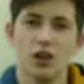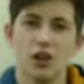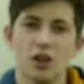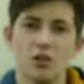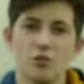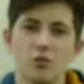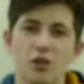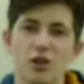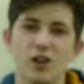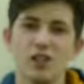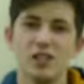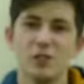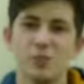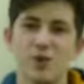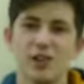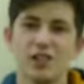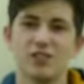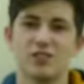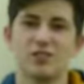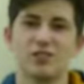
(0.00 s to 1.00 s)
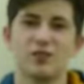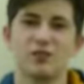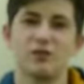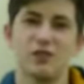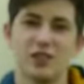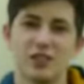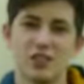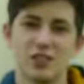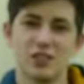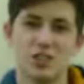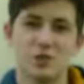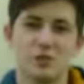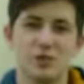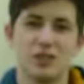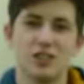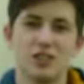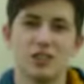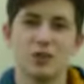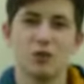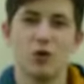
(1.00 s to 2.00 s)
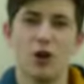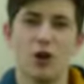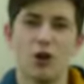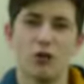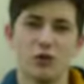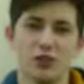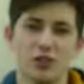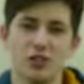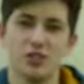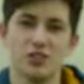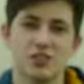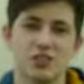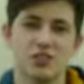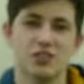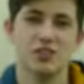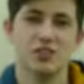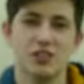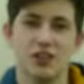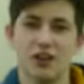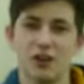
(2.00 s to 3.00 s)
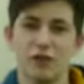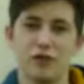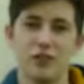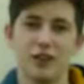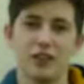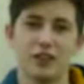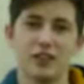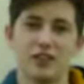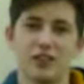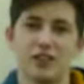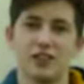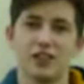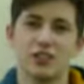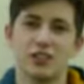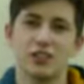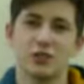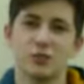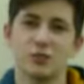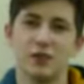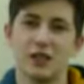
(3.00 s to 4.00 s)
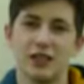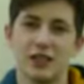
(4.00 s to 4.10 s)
I expect villains to be quite obvious. I think that they should